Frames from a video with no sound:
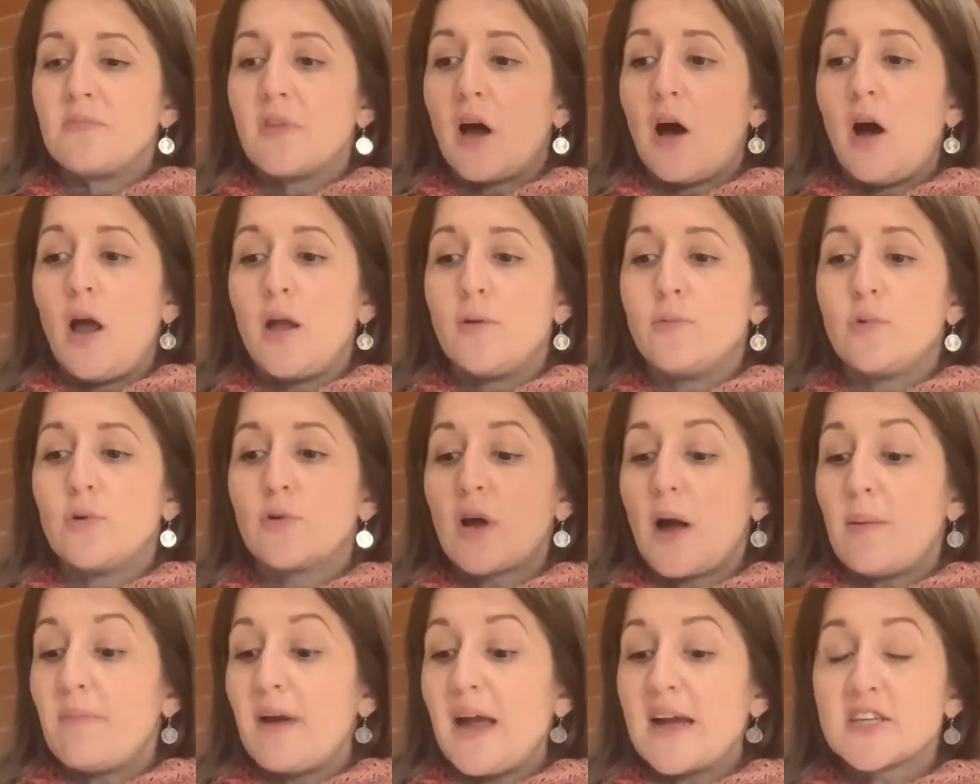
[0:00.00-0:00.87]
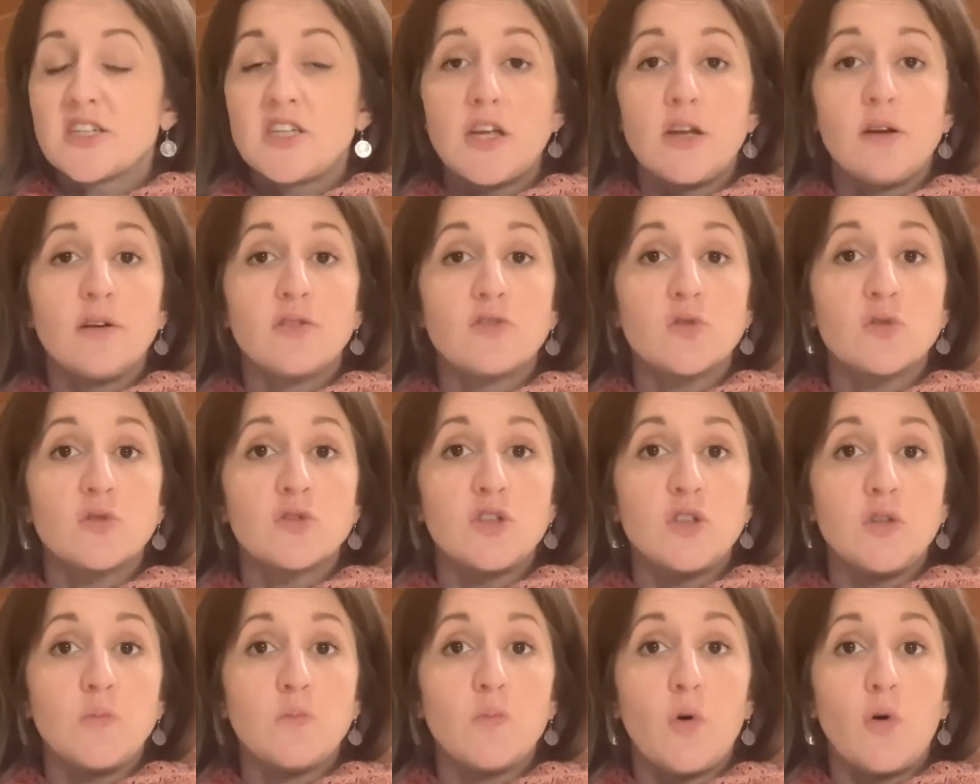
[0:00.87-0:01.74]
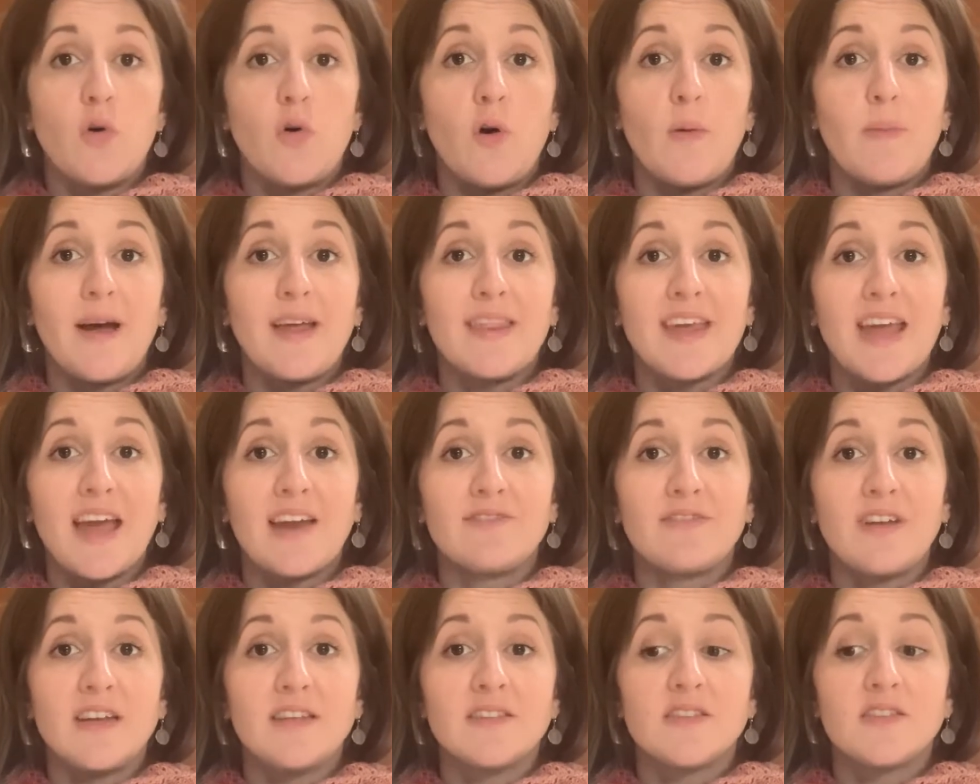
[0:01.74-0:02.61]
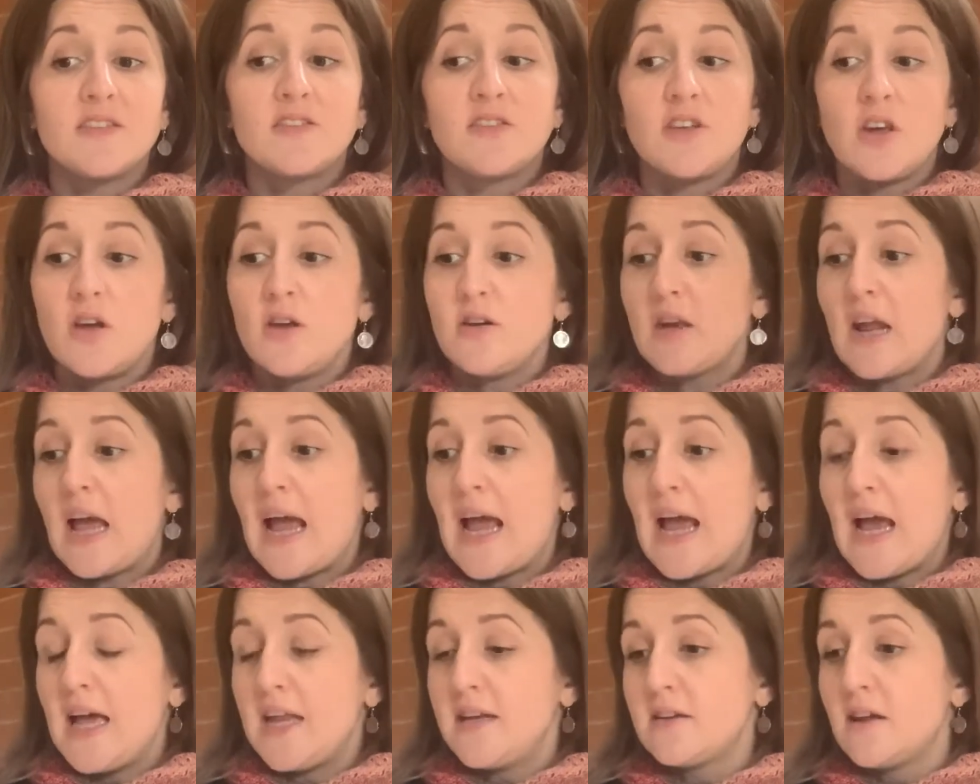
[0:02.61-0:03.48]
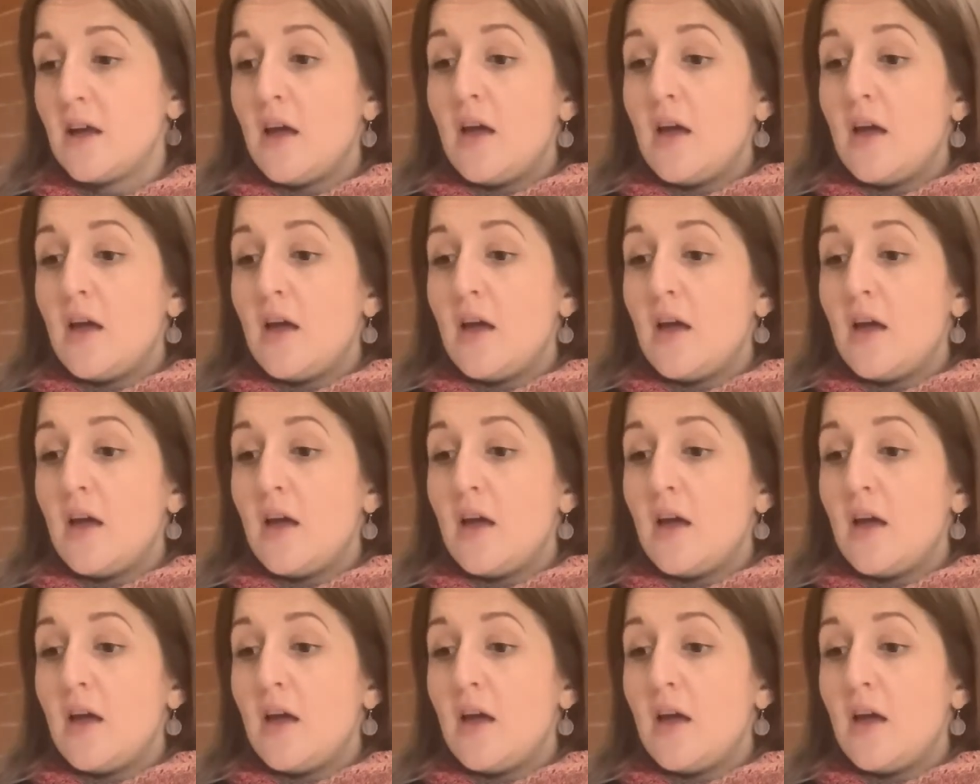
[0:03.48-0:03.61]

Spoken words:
I will come back to you and talk to you more about the advents soon, and